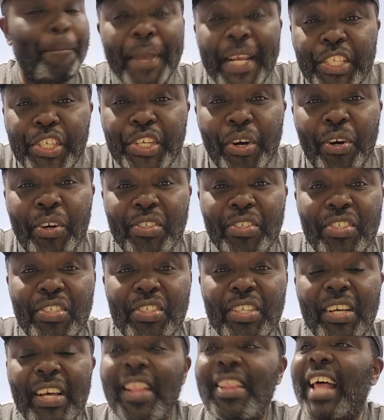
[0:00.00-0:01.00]
Pictures
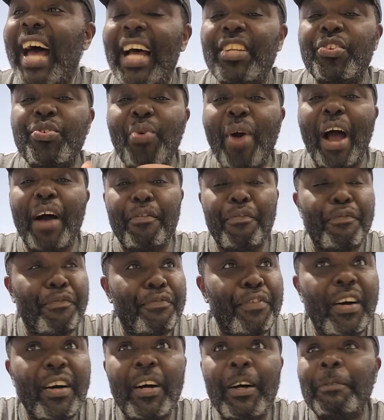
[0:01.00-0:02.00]
that you have